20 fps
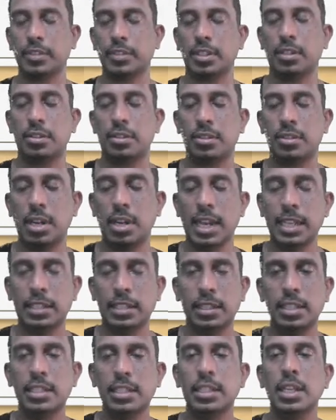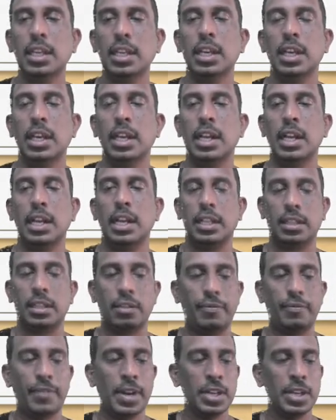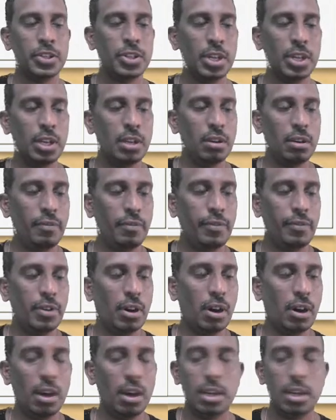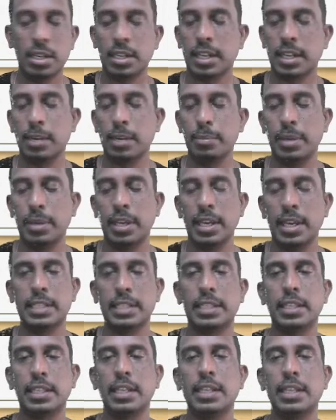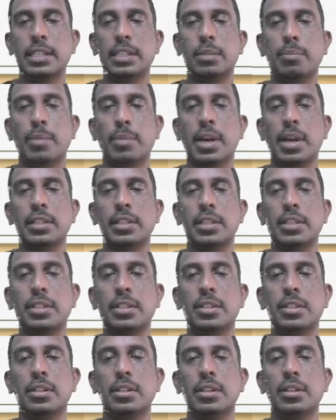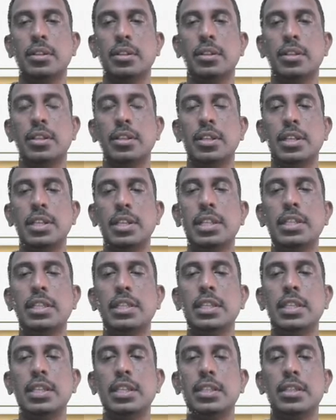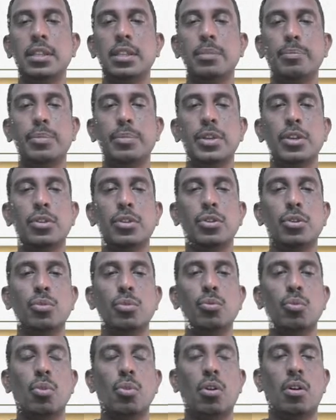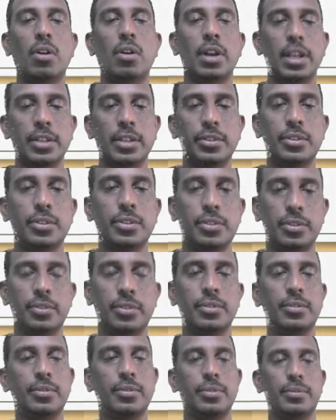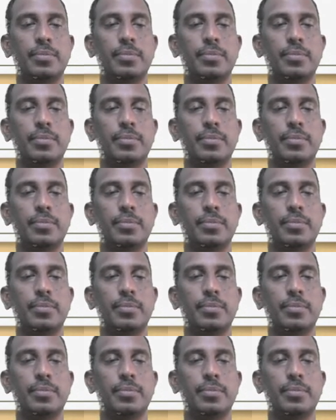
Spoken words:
So like this, the functioning of heart can be assessed by this ECG PQRS.